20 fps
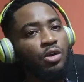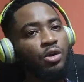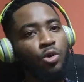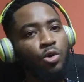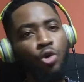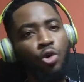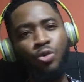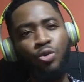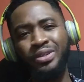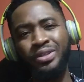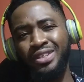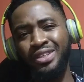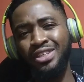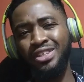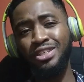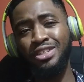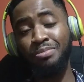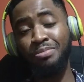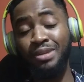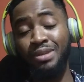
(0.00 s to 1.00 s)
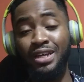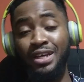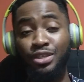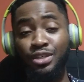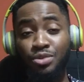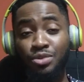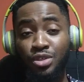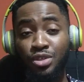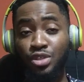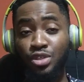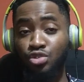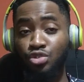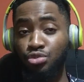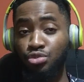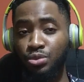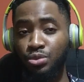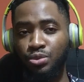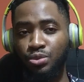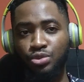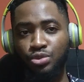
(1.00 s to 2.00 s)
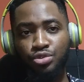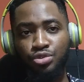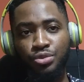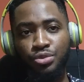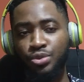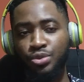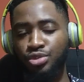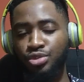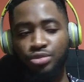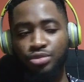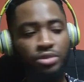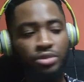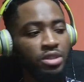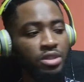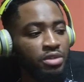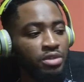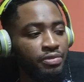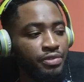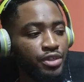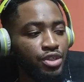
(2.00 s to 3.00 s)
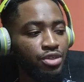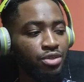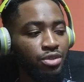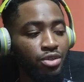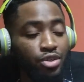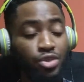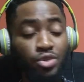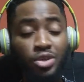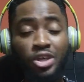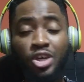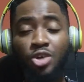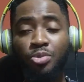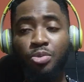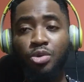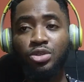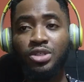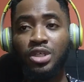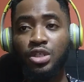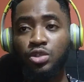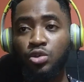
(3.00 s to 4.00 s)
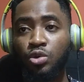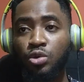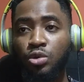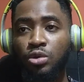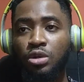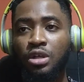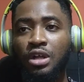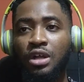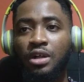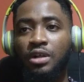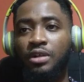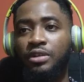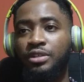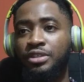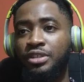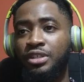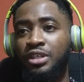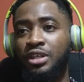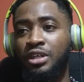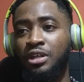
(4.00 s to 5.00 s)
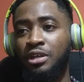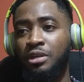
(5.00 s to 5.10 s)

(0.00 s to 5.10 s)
All we need is black unity. True, true, true. The division does not help us at all. The